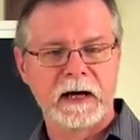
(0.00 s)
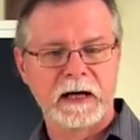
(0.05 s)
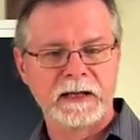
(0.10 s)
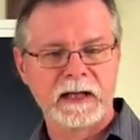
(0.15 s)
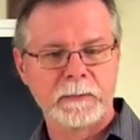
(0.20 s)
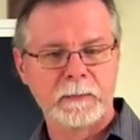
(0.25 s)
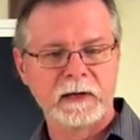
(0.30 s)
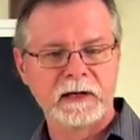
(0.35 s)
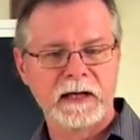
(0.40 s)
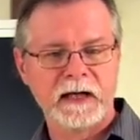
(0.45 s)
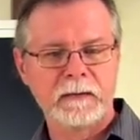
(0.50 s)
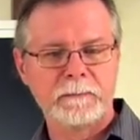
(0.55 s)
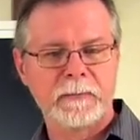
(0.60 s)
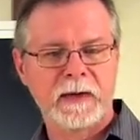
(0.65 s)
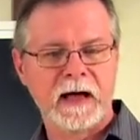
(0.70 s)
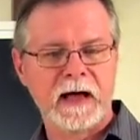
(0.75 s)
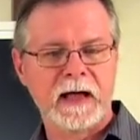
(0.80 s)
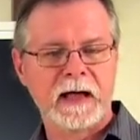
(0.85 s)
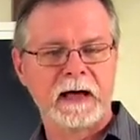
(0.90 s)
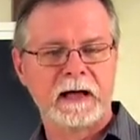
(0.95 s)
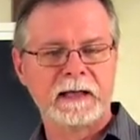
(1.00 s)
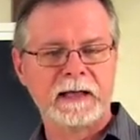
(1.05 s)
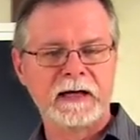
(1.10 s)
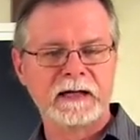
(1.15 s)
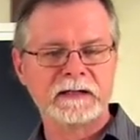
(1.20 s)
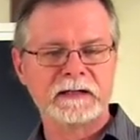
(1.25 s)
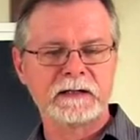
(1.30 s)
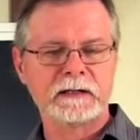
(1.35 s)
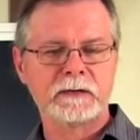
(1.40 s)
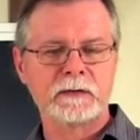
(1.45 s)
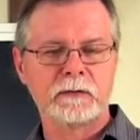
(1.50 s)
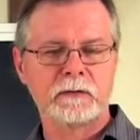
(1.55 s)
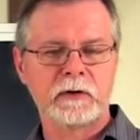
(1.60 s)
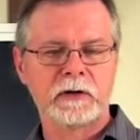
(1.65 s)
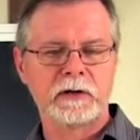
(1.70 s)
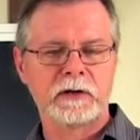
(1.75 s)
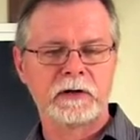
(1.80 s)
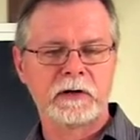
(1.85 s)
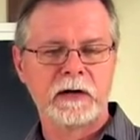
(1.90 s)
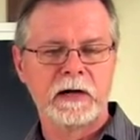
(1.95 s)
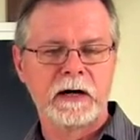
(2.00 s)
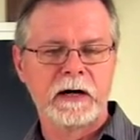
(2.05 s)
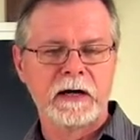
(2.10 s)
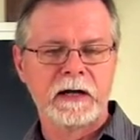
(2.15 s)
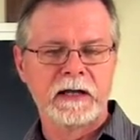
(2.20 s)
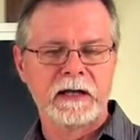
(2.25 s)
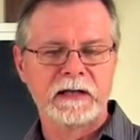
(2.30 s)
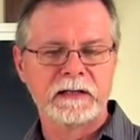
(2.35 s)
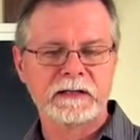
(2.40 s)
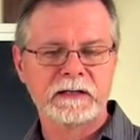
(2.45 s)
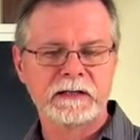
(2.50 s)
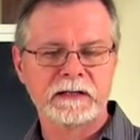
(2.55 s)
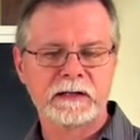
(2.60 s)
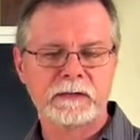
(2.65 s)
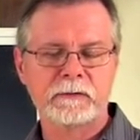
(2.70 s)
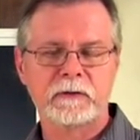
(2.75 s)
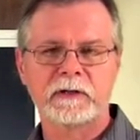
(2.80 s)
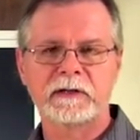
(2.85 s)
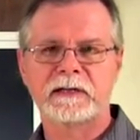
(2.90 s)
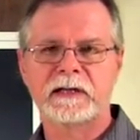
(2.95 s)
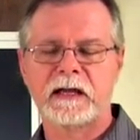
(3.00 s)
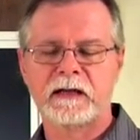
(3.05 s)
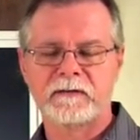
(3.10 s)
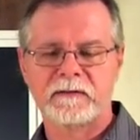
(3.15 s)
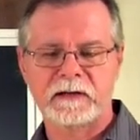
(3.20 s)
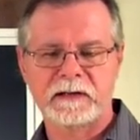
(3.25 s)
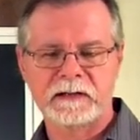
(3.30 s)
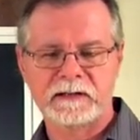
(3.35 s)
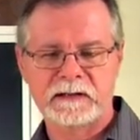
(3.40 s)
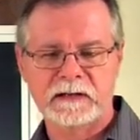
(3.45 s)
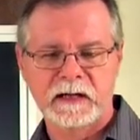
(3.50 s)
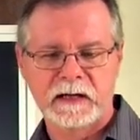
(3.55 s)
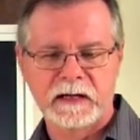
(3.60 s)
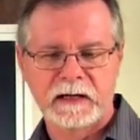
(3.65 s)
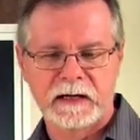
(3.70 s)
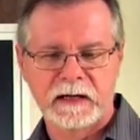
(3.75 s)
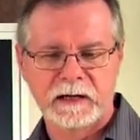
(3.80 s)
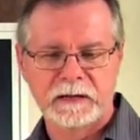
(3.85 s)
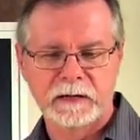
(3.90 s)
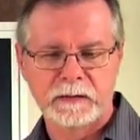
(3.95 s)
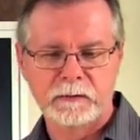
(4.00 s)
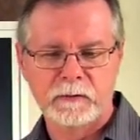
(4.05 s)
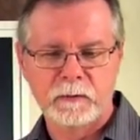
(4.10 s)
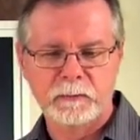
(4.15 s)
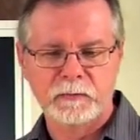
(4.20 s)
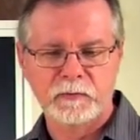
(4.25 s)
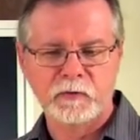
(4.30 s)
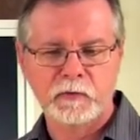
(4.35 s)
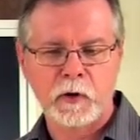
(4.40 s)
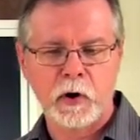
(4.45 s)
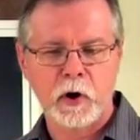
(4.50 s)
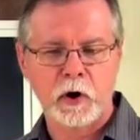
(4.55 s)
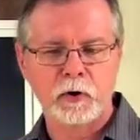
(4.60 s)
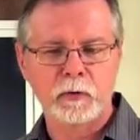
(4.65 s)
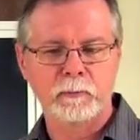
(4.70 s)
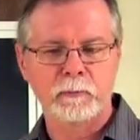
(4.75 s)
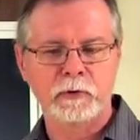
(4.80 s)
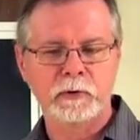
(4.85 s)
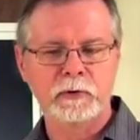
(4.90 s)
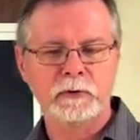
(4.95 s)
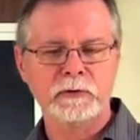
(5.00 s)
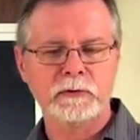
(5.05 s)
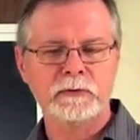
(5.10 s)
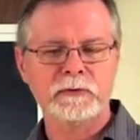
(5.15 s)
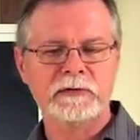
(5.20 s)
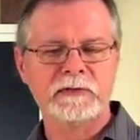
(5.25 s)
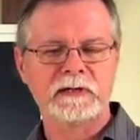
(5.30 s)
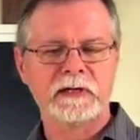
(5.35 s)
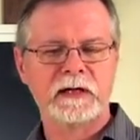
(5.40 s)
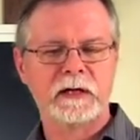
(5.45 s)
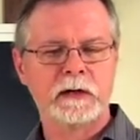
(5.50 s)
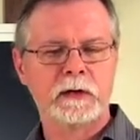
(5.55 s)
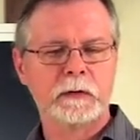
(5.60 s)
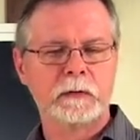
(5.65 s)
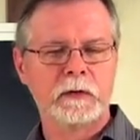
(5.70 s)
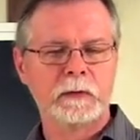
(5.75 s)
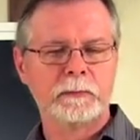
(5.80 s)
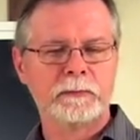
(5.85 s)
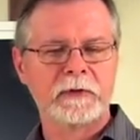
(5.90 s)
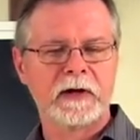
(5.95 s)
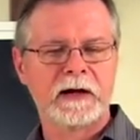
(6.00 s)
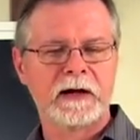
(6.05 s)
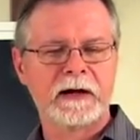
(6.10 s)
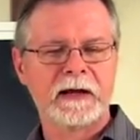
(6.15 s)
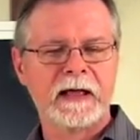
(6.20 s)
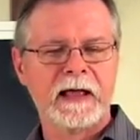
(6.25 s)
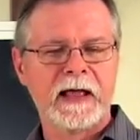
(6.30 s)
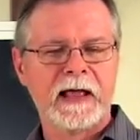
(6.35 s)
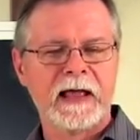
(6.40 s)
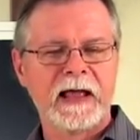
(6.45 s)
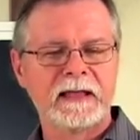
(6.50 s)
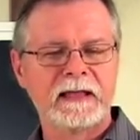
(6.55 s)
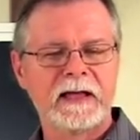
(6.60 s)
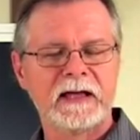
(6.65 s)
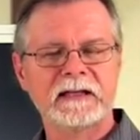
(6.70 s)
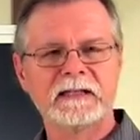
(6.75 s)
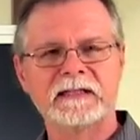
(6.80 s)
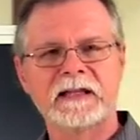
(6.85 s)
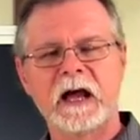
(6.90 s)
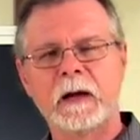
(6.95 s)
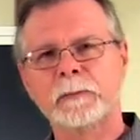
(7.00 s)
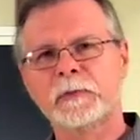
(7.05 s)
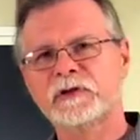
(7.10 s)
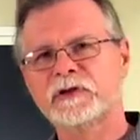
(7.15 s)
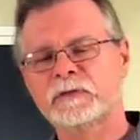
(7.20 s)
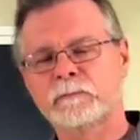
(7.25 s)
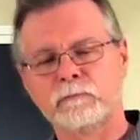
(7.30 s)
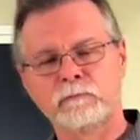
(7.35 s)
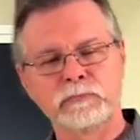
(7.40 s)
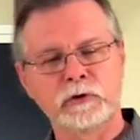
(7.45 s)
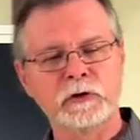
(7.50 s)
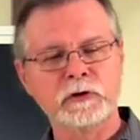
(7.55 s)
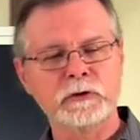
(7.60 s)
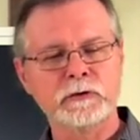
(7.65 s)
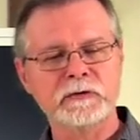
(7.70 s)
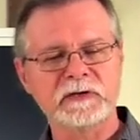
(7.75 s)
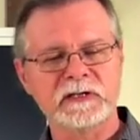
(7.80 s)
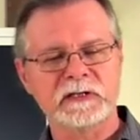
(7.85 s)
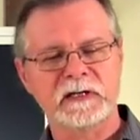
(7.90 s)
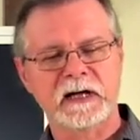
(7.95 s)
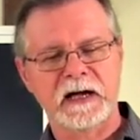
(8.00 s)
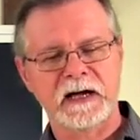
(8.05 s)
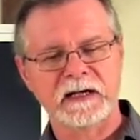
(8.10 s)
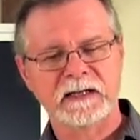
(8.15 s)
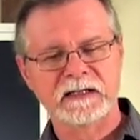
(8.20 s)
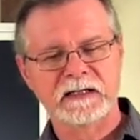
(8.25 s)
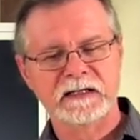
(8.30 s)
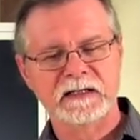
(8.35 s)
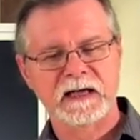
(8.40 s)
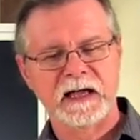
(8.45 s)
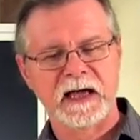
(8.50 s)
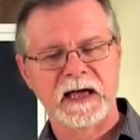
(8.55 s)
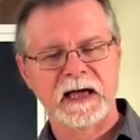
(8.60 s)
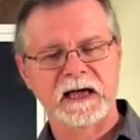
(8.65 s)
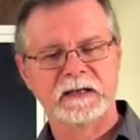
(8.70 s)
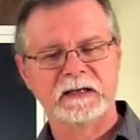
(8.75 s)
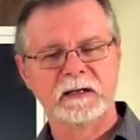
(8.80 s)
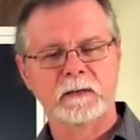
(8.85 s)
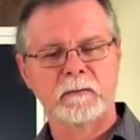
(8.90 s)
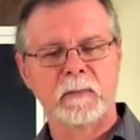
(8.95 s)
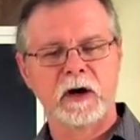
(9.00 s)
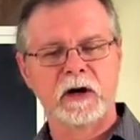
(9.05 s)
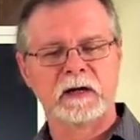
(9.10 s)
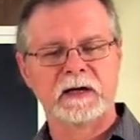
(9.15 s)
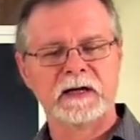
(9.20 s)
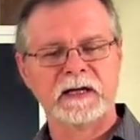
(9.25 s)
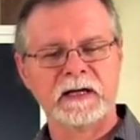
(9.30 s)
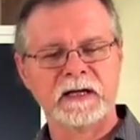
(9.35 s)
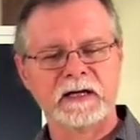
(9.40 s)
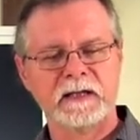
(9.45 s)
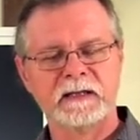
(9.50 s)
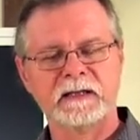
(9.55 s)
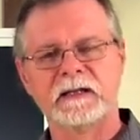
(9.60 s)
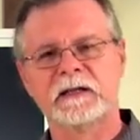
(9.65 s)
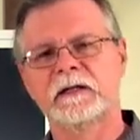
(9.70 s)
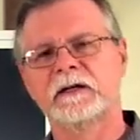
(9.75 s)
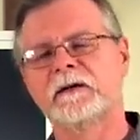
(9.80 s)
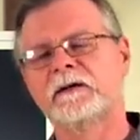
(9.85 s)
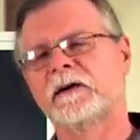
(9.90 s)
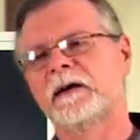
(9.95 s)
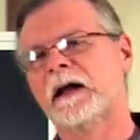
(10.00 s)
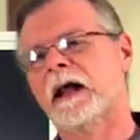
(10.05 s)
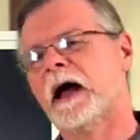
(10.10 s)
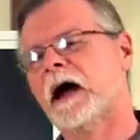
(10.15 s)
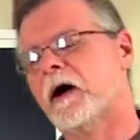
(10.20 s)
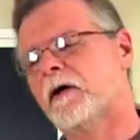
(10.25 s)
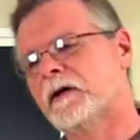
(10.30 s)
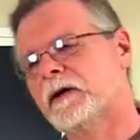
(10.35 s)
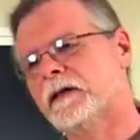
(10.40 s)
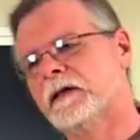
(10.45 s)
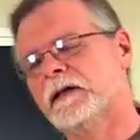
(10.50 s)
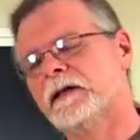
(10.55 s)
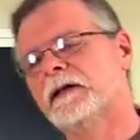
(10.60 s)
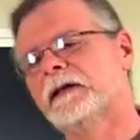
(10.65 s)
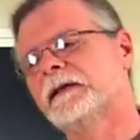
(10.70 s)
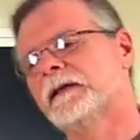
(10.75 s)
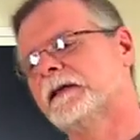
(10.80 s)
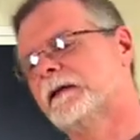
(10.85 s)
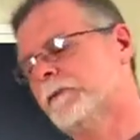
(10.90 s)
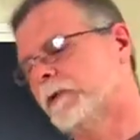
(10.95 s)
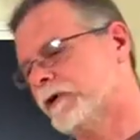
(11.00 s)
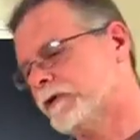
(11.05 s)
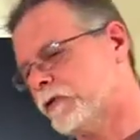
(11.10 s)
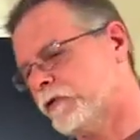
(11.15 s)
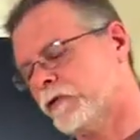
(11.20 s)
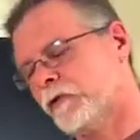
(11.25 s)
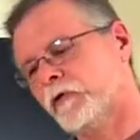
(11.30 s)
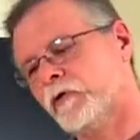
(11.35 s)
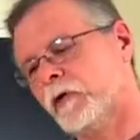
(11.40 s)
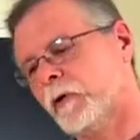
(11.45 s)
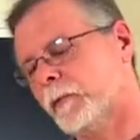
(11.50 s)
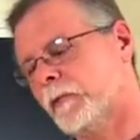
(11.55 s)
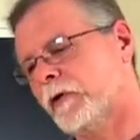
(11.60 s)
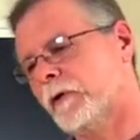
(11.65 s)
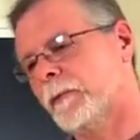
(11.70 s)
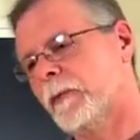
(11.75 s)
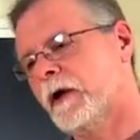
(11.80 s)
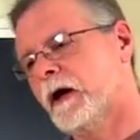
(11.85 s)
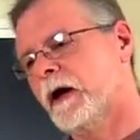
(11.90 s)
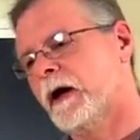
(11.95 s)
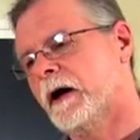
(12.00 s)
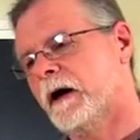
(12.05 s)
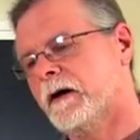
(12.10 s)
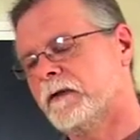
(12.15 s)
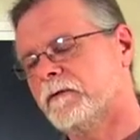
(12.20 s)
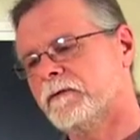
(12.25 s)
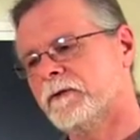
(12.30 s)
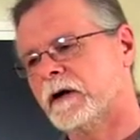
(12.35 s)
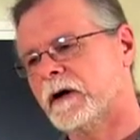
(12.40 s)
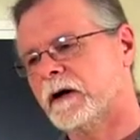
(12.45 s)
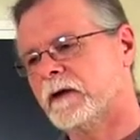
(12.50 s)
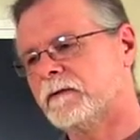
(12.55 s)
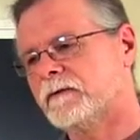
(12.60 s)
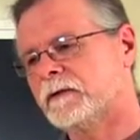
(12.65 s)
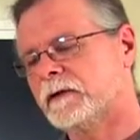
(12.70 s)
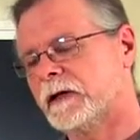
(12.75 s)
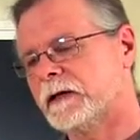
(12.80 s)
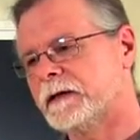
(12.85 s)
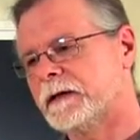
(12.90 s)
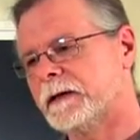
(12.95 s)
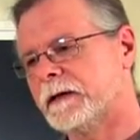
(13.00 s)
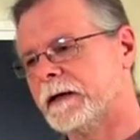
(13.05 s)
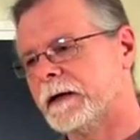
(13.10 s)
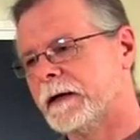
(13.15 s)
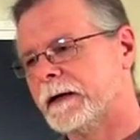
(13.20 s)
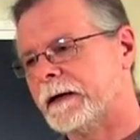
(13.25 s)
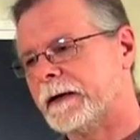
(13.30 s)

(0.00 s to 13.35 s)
They were led by Alexis Korner and Cyril Davies. The group was called Blues Incorporated, and they established blues nights at the Marquee Theatre and out in Ealing, which is a suburb of London.